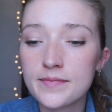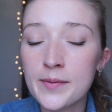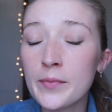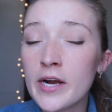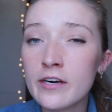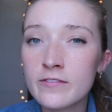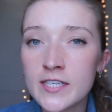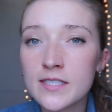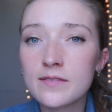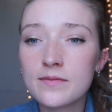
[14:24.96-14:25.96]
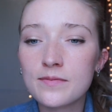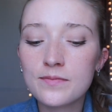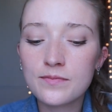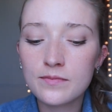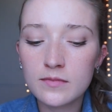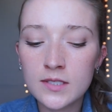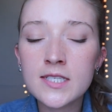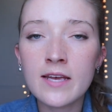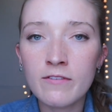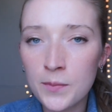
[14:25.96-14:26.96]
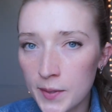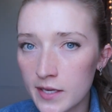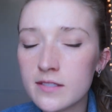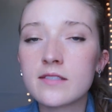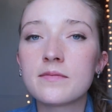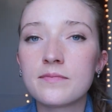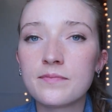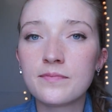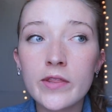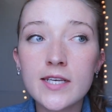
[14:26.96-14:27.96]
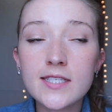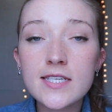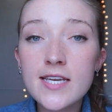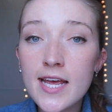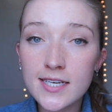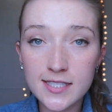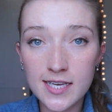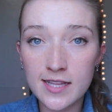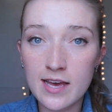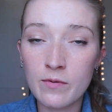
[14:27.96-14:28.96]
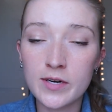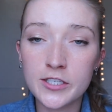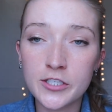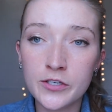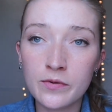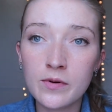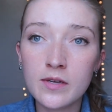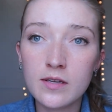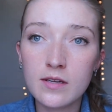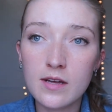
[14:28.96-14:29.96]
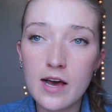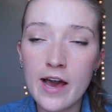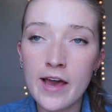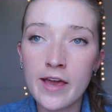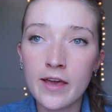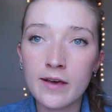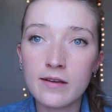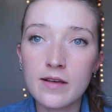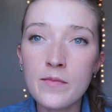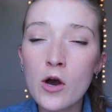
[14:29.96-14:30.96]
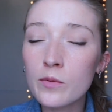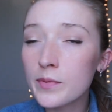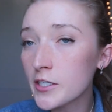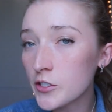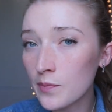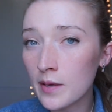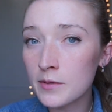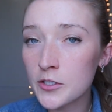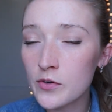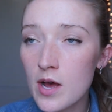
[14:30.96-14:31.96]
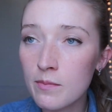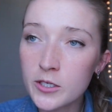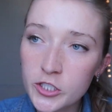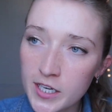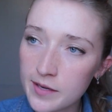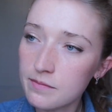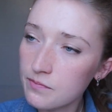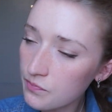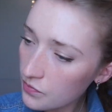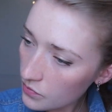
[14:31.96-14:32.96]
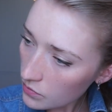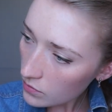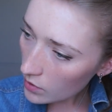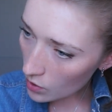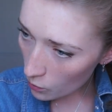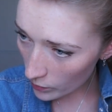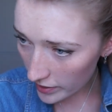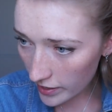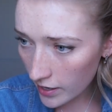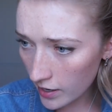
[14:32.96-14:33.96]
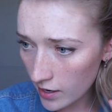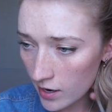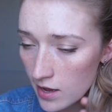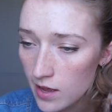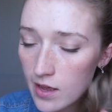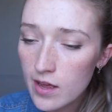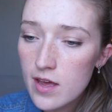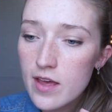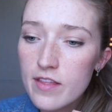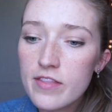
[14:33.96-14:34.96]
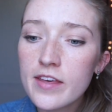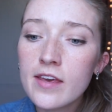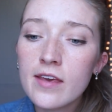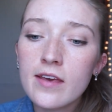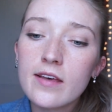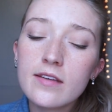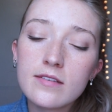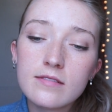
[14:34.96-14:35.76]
I'm proud of it. Save the bees. This next thing that I want to do, I am hoping to be able to accomplish it within the